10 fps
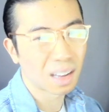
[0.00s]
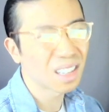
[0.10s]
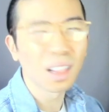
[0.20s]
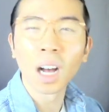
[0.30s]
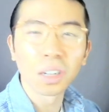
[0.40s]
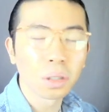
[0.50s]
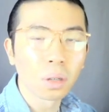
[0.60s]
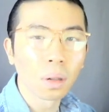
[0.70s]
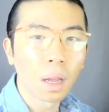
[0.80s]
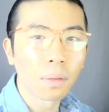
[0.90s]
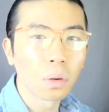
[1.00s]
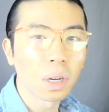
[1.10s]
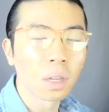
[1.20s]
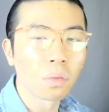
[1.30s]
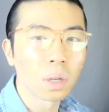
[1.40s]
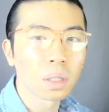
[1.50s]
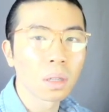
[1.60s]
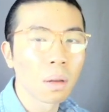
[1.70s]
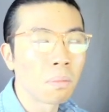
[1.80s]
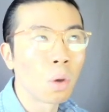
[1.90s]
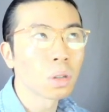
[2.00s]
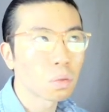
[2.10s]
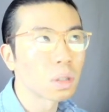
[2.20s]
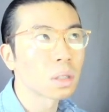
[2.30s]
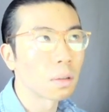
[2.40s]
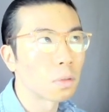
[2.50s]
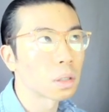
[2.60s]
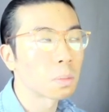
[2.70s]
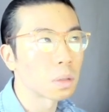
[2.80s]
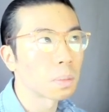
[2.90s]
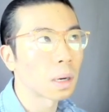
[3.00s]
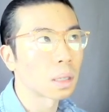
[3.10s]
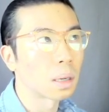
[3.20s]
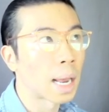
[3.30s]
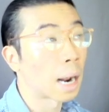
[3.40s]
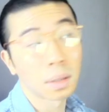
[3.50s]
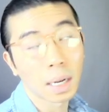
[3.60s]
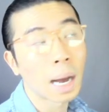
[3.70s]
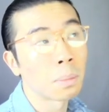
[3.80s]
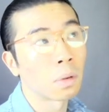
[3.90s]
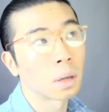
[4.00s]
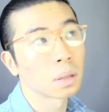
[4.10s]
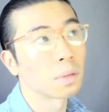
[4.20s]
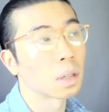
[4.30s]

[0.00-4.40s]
It's the logical level in the most risk averse perspective. And I would say I'm a relatively